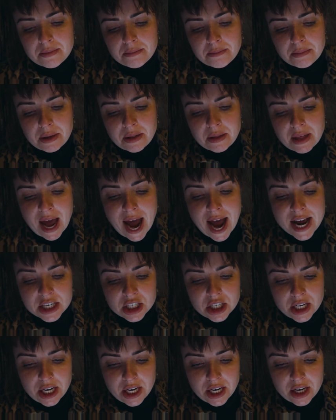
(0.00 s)
But
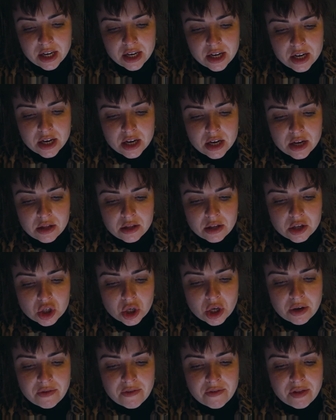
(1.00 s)
actually, the
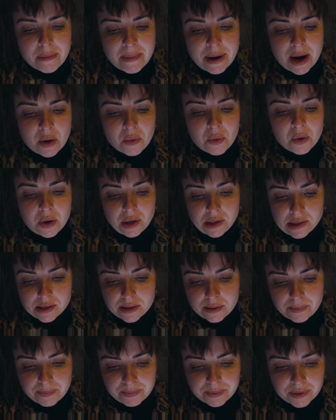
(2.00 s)
truth of the matter was,
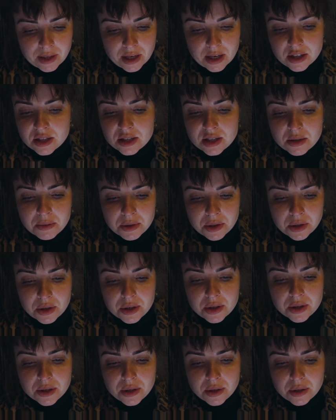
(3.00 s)
I just didn't want to
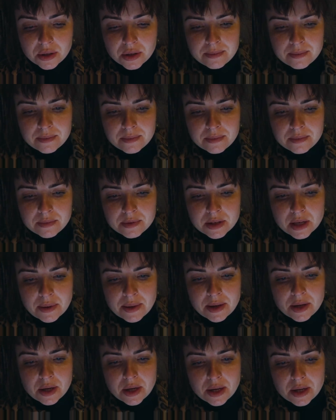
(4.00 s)
cook. So he
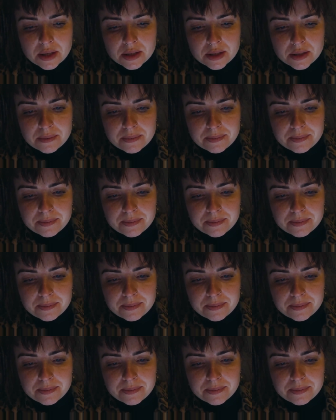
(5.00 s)
cooked.